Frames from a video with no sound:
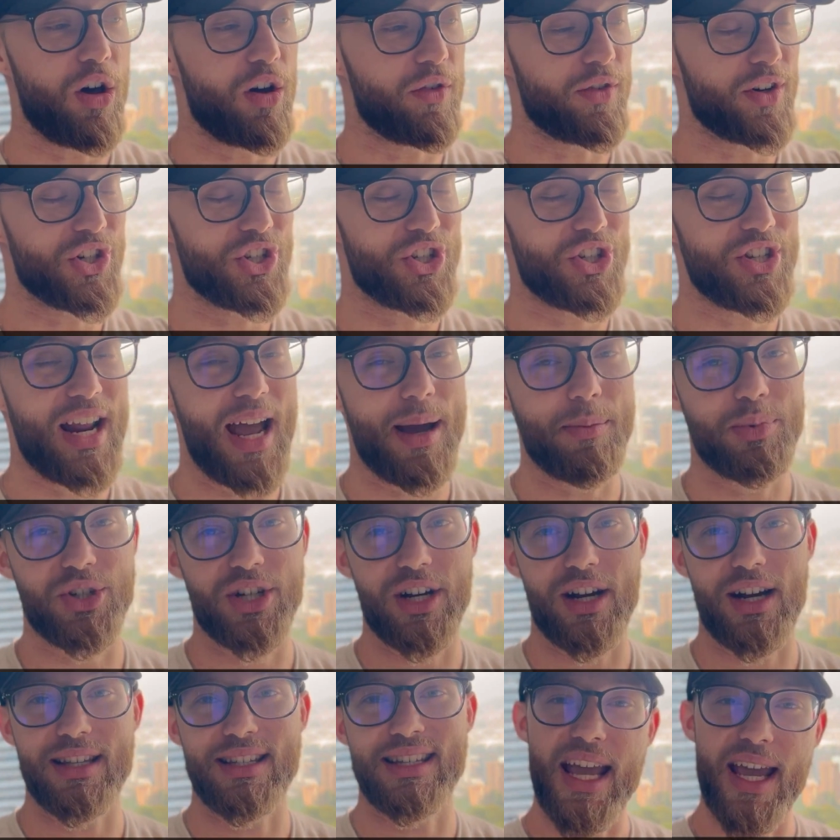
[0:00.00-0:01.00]
all of our
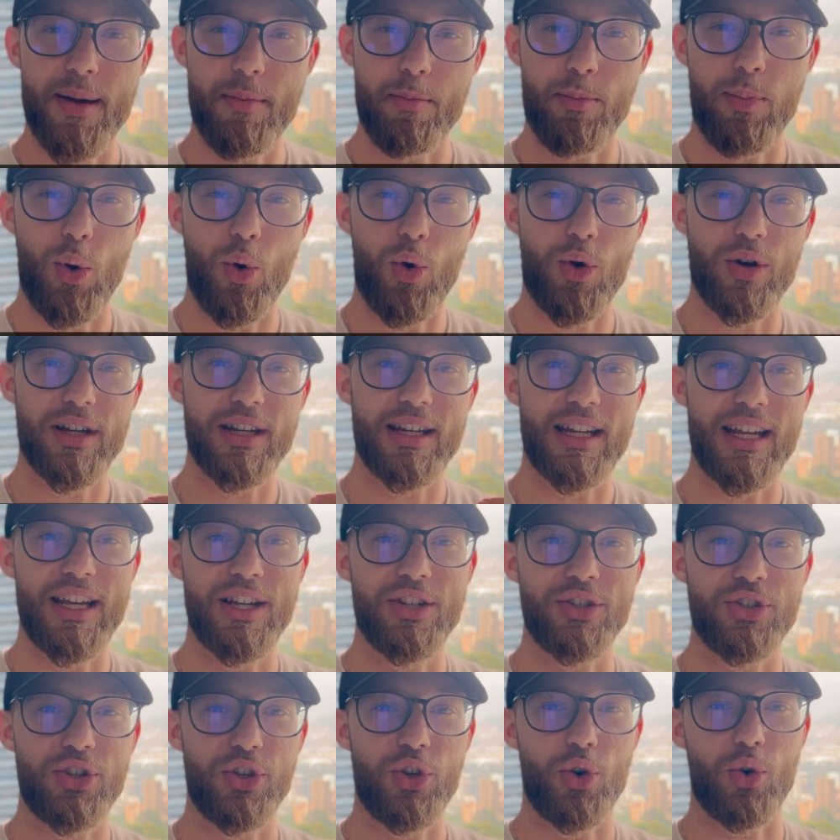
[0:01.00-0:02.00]
snapshots imported
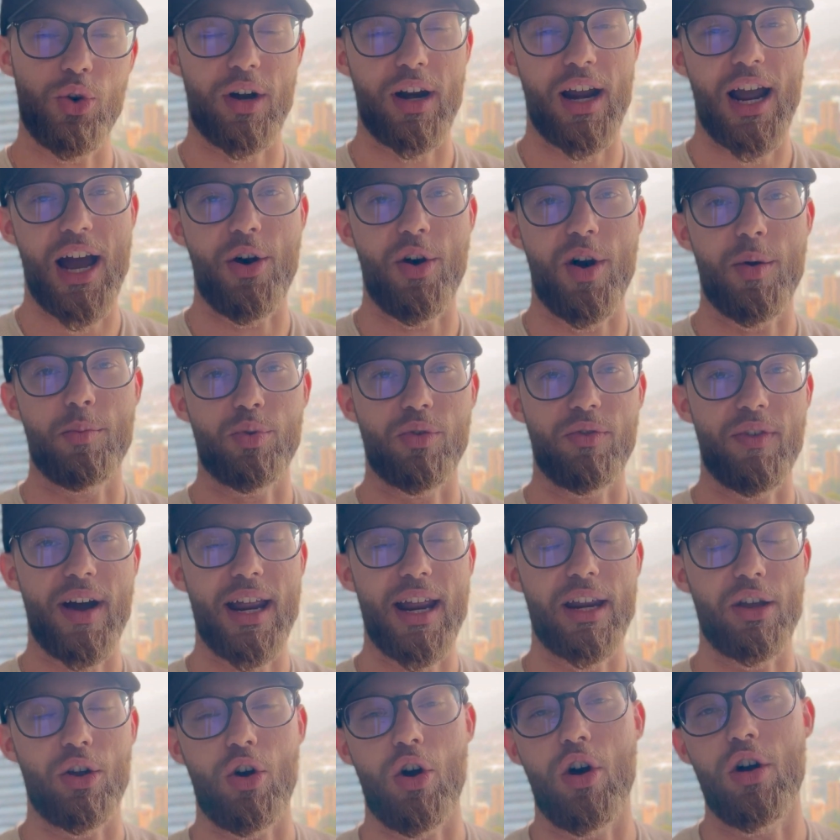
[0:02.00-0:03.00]
into your account, I'm
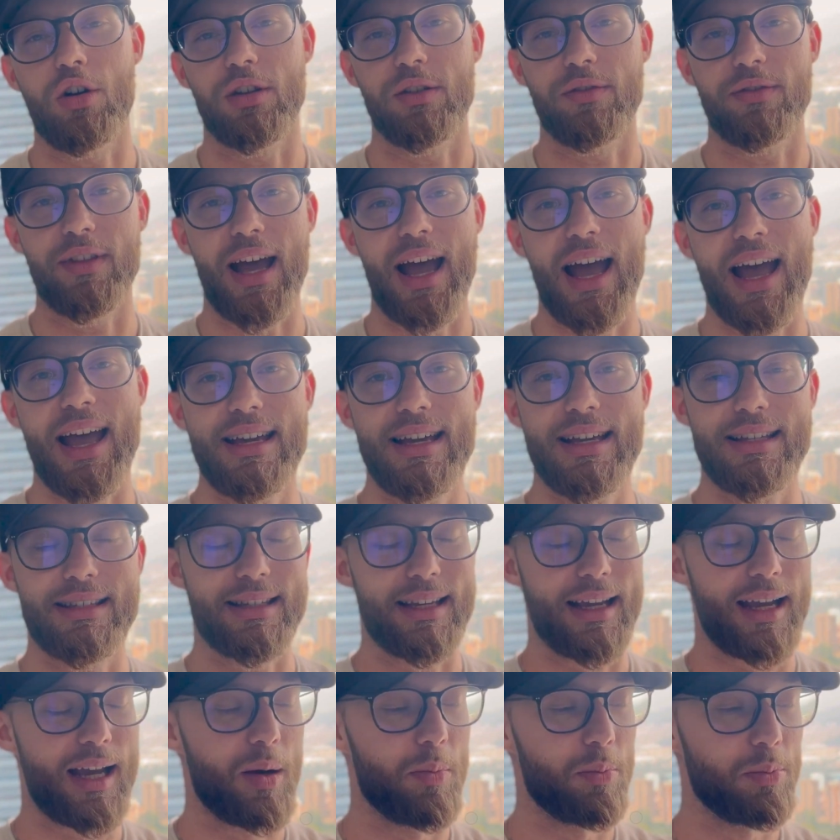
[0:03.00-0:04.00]
providing all of that.
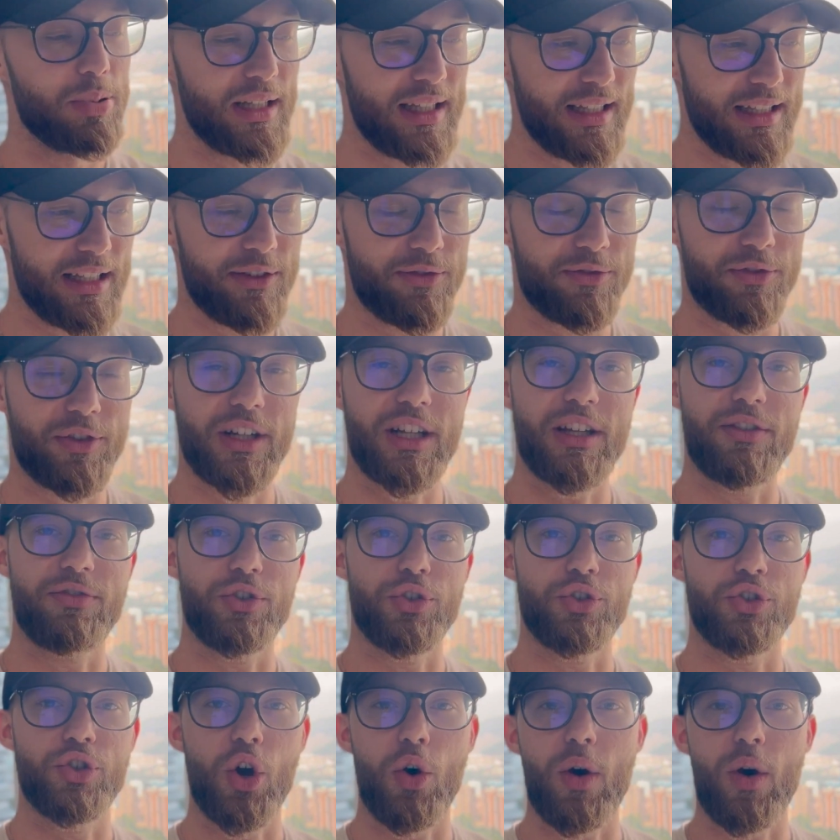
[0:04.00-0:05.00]
It's completely free. If
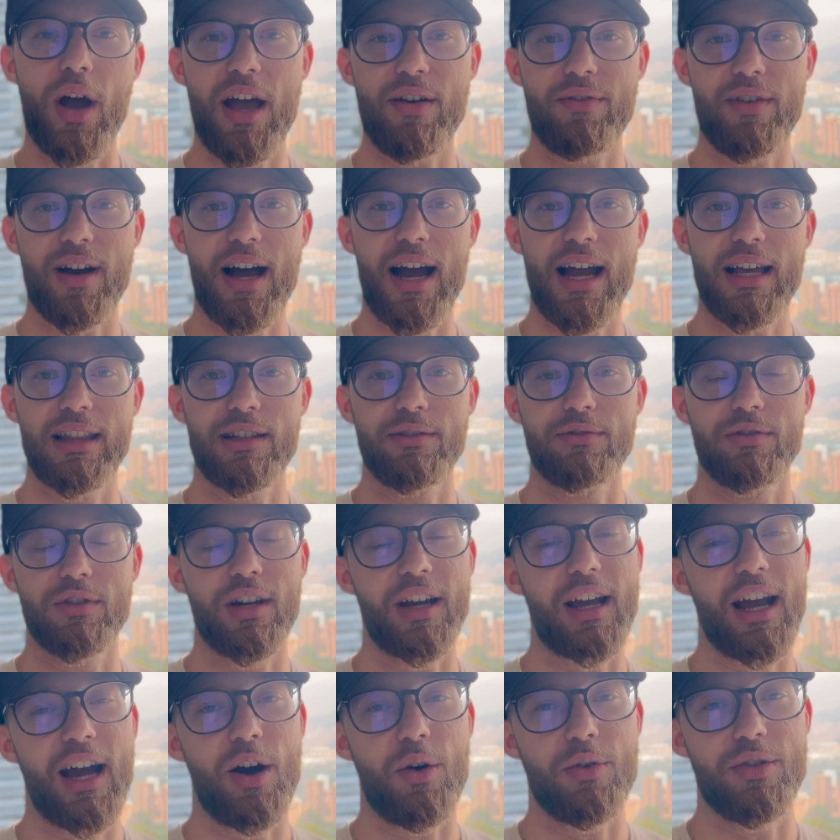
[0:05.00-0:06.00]
you don't have a high level
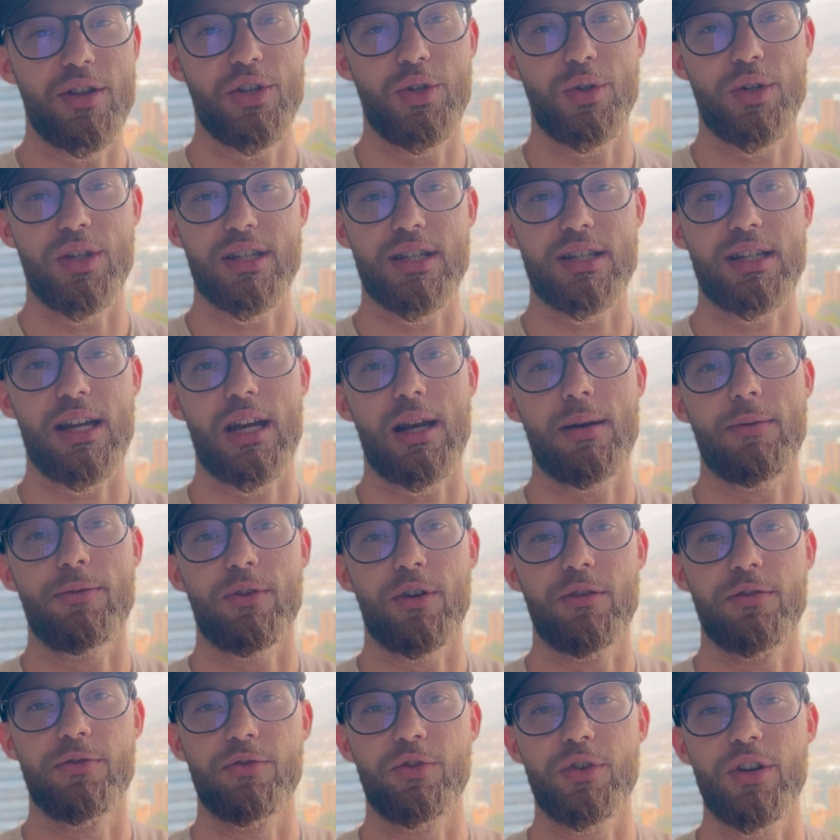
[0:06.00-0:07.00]
account, then you can sign up
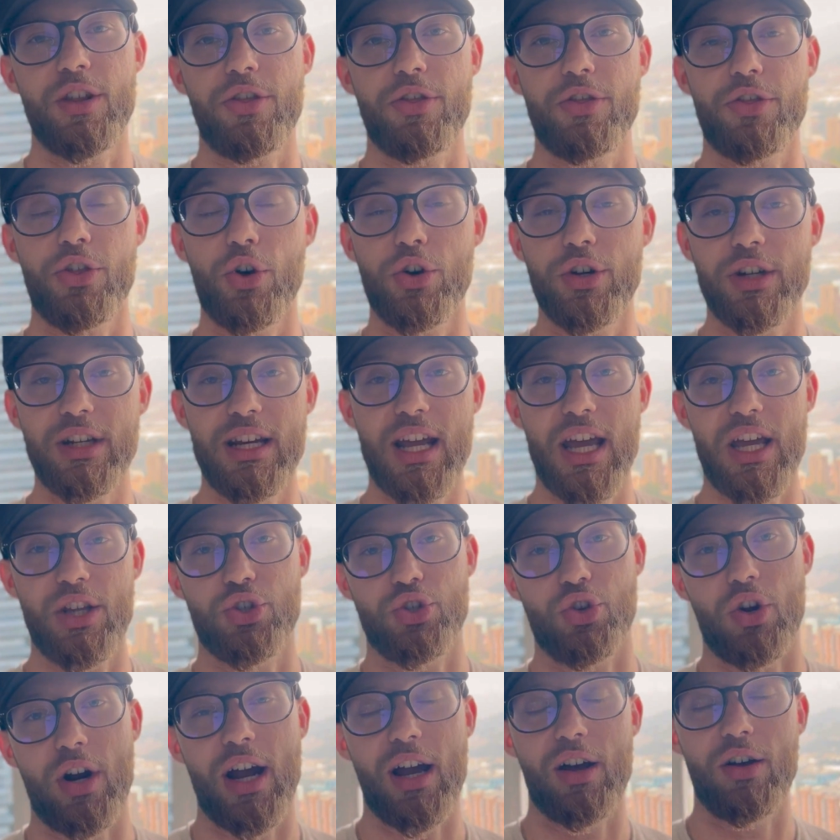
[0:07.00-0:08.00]
for a free 30-day
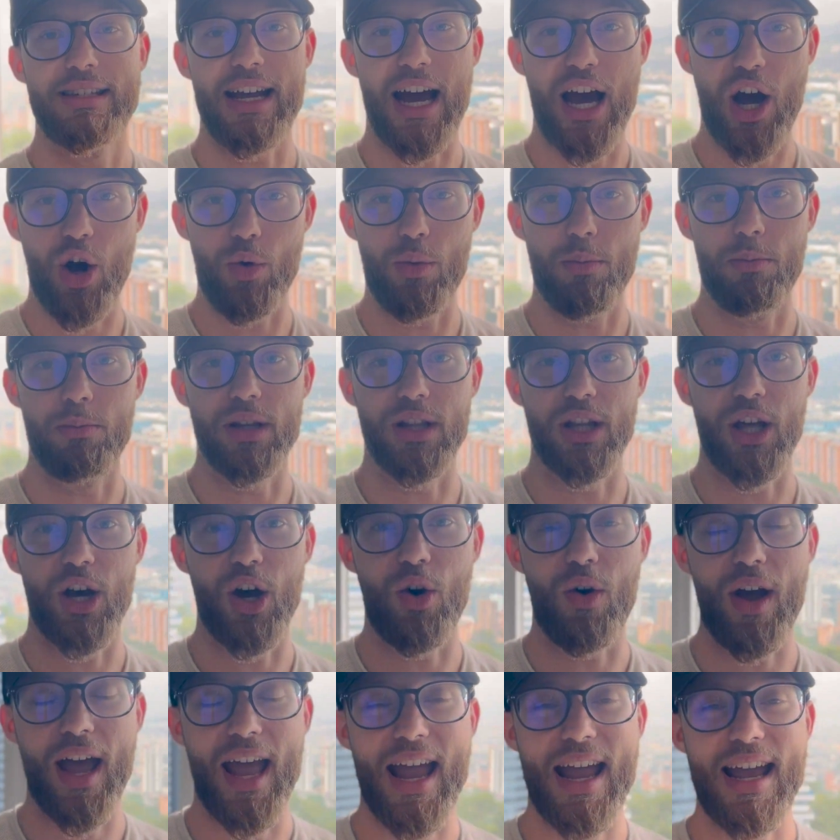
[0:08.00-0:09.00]
trial down
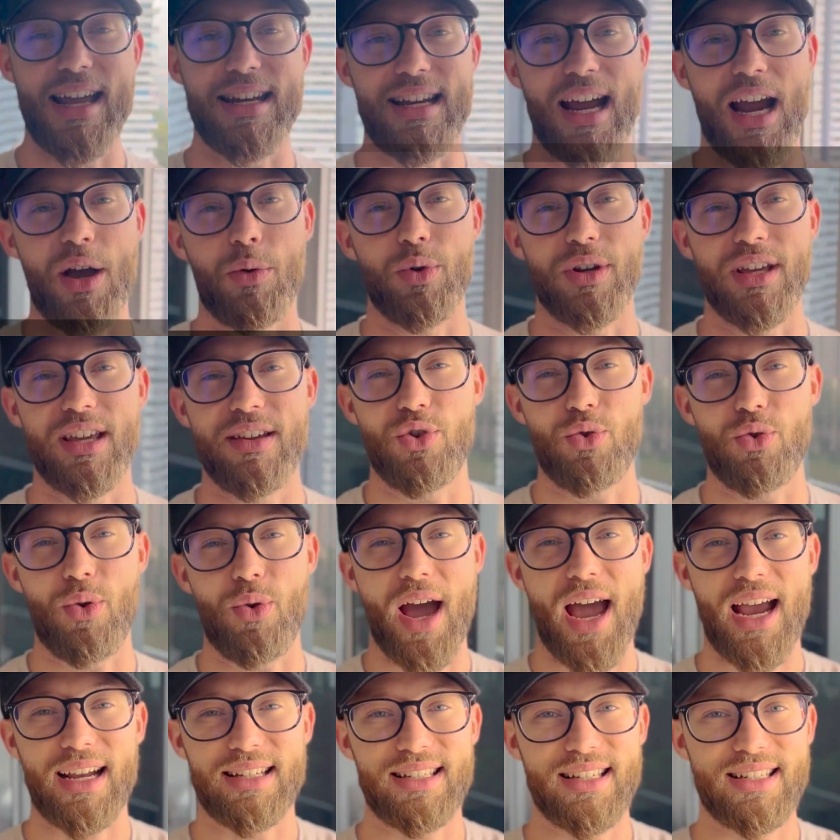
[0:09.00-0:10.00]
below, and I will give
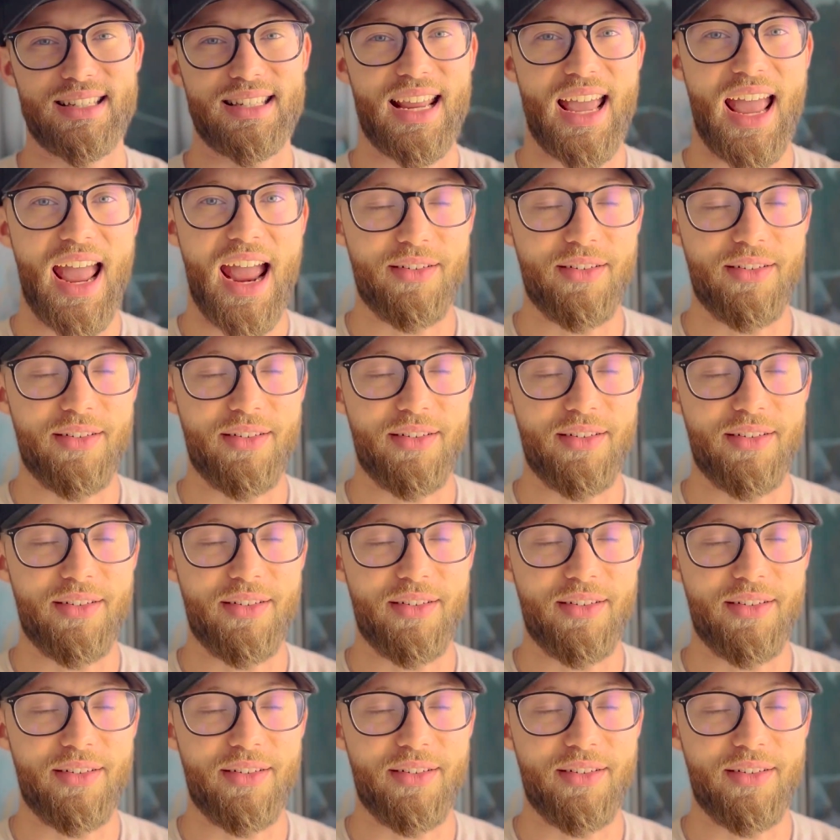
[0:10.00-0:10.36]
you access to